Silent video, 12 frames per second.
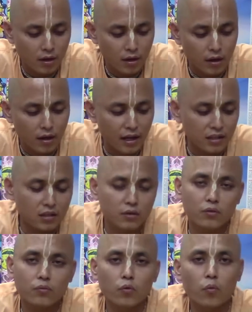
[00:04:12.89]
And as
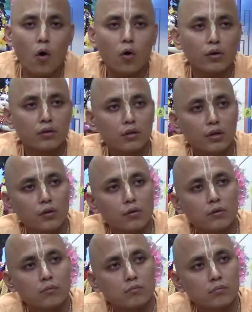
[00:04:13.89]
he would walk on the